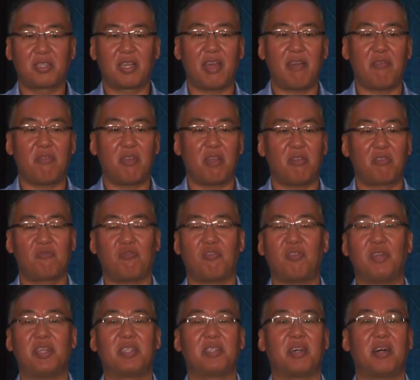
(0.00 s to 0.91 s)
gave their
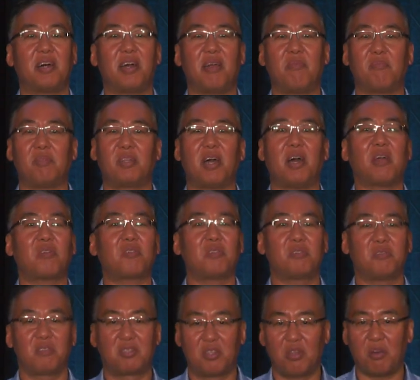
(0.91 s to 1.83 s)
free time.
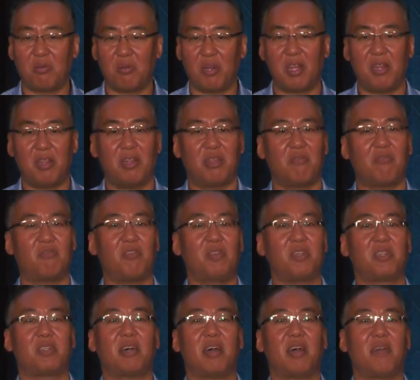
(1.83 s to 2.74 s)
Doctors donated their
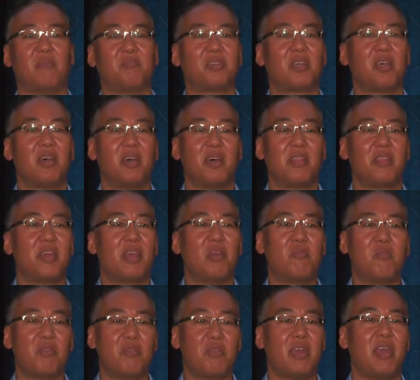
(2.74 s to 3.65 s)
free times. They
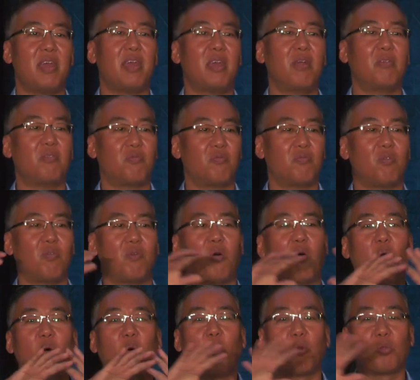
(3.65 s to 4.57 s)
were there for a
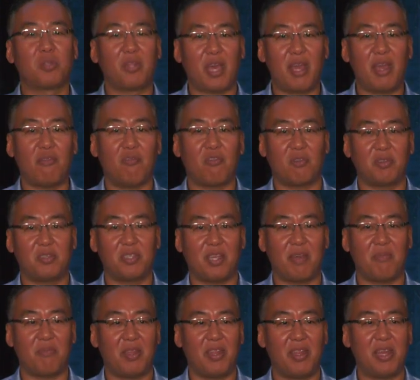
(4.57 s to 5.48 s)
whole day for
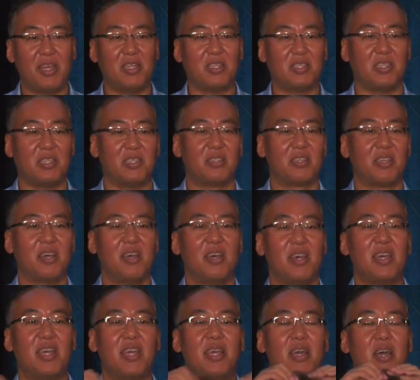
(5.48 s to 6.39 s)
examinations.
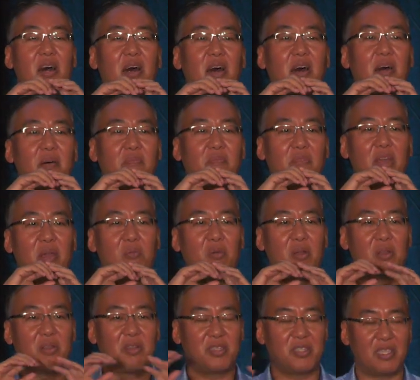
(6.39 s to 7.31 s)
They
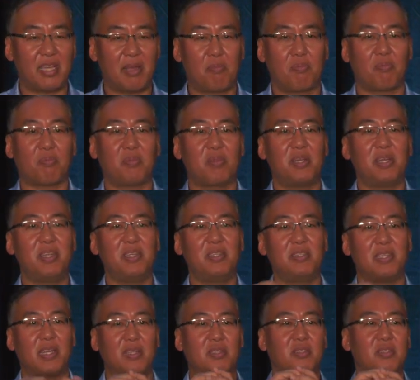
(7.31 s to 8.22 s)
would say,
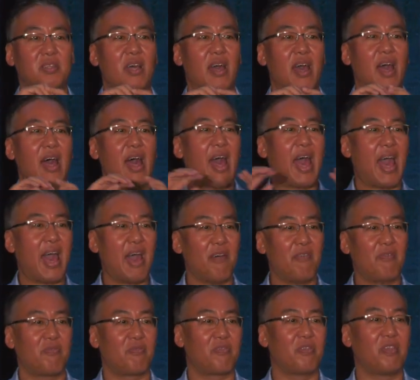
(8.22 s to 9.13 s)
please
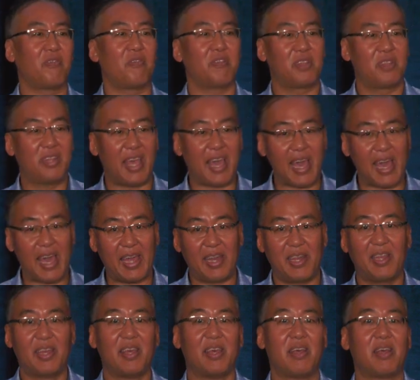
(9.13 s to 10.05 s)
have the
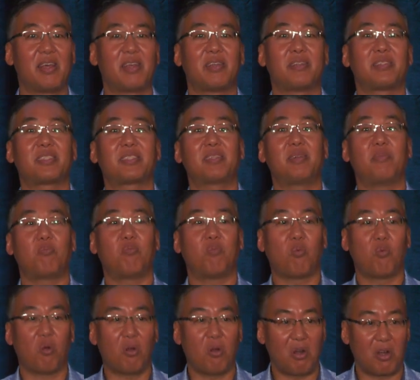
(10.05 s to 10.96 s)
dad skip
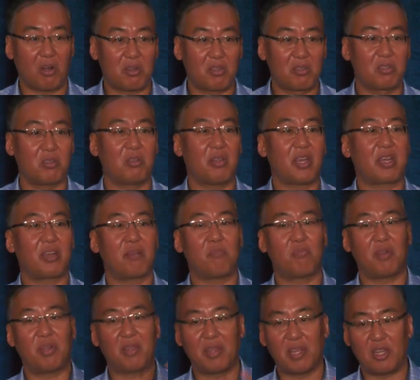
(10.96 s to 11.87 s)
work so they can
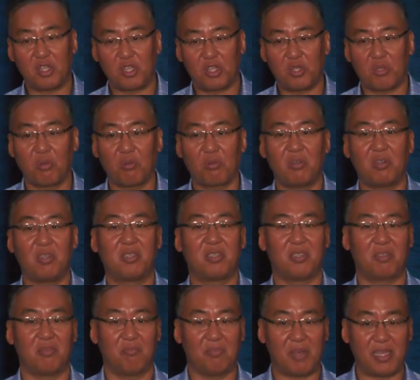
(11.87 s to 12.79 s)
bring their children
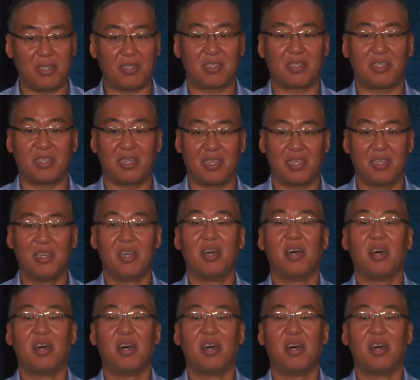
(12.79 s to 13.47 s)
to basically